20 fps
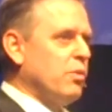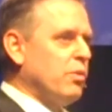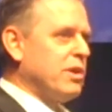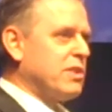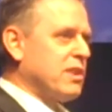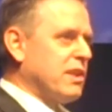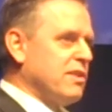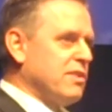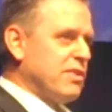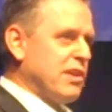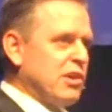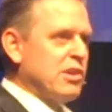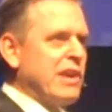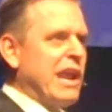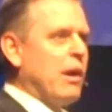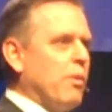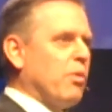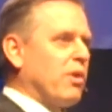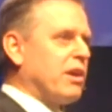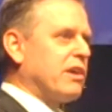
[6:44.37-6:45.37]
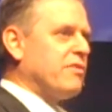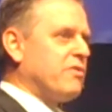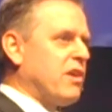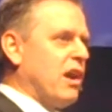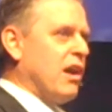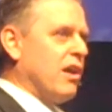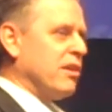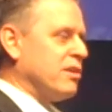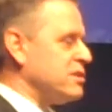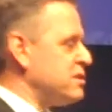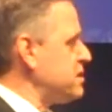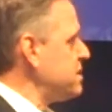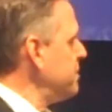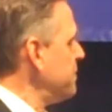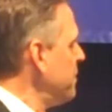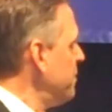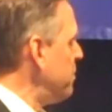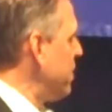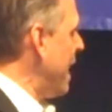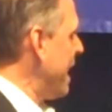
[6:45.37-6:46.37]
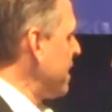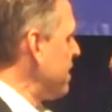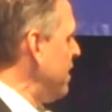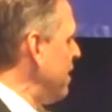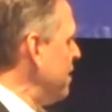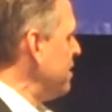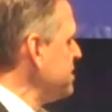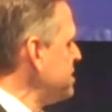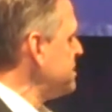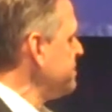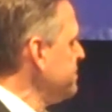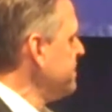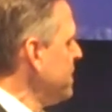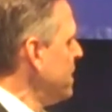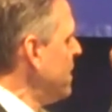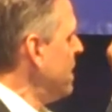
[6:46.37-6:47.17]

with their network of cars, black cars.